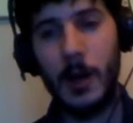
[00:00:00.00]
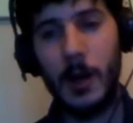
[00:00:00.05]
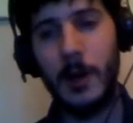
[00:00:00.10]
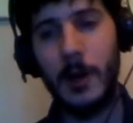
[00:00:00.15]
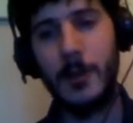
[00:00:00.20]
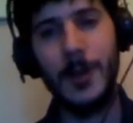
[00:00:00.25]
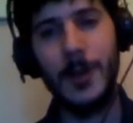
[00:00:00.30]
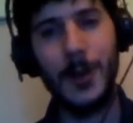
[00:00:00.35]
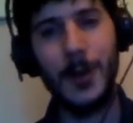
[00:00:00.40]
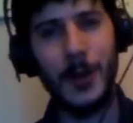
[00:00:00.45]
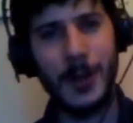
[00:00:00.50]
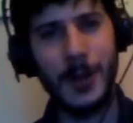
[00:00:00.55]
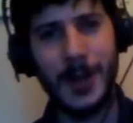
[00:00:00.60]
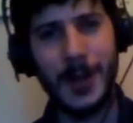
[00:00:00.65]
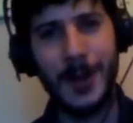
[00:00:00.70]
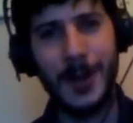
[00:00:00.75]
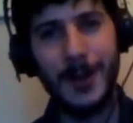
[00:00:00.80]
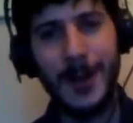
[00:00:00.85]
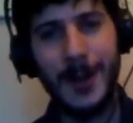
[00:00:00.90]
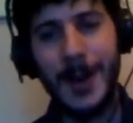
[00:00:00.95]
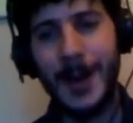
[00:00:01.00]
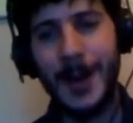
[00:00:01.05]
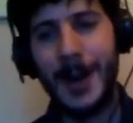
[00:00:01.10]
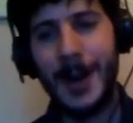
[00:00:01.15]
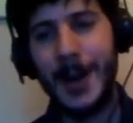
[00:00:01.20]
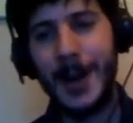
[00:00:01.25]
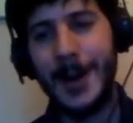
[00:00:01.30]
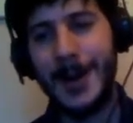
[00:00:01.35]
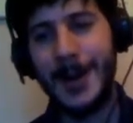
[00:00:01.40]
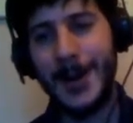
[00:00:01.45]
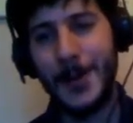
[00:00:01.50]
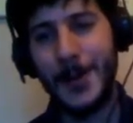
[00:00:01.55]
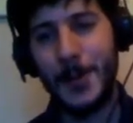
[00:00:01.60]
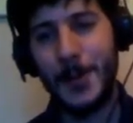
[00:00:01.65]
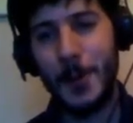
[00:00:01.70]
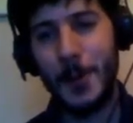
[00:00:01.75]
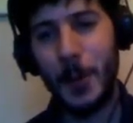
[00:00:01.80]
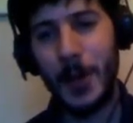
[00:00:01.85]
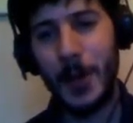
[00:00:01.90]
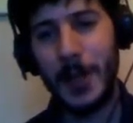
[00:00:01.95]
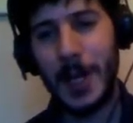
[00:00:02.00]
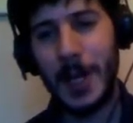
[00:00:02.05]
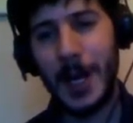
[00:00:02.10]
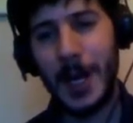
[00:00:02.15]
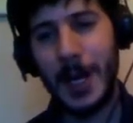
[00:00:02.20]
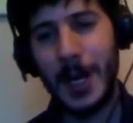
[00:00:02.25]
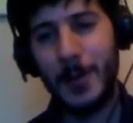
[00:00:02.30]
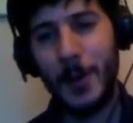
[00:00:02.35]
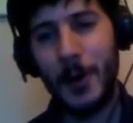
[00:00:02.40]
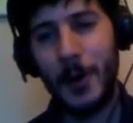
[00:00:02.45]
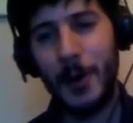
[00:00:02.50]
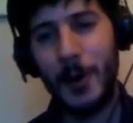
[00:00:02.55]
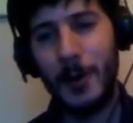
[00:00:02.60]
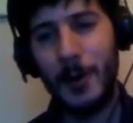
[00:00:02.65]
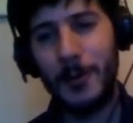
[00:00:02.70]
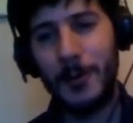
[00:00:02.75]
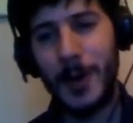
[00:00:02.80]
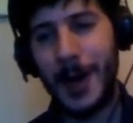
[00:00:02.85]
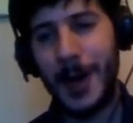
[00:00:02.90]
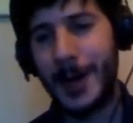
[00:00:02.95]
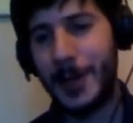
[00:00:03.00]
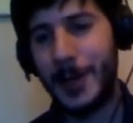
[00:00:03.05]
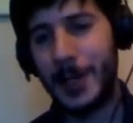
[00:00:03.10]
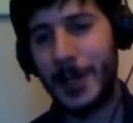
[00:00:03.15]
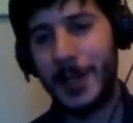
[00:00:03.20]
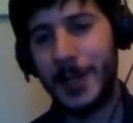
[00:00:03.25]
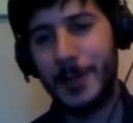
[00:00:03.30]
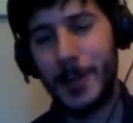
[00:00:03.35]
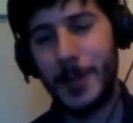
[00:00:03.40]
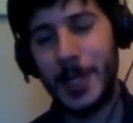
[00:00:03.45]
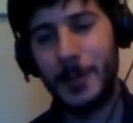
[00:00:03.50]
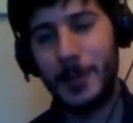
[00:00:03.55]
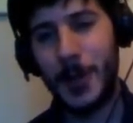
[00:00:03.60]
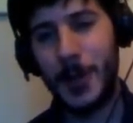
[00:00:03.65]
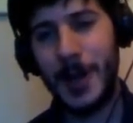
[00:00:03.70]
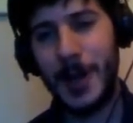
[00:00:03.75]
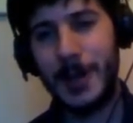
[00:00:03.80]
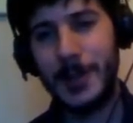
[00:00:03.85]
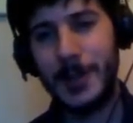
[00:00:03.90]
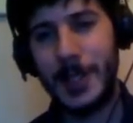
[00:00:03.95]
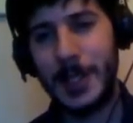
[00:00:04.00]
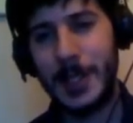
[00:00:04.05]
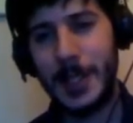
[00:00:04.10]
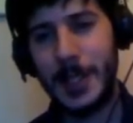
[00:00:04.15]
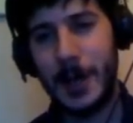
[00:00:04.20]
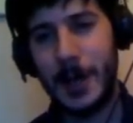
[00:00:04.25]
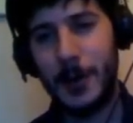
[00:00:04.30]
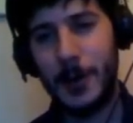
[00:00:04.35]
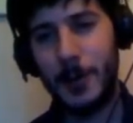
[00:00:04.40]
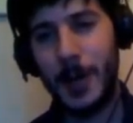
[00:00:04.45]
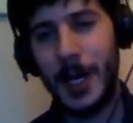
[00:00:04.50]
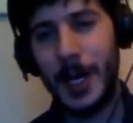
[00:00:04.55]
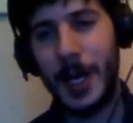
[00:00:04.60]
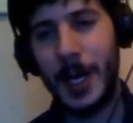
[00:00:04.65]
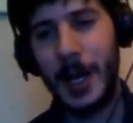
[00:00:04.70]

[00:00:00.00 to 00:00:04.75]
if you couldn't tell, by the name of, and I'm going to mispronounce this terribly,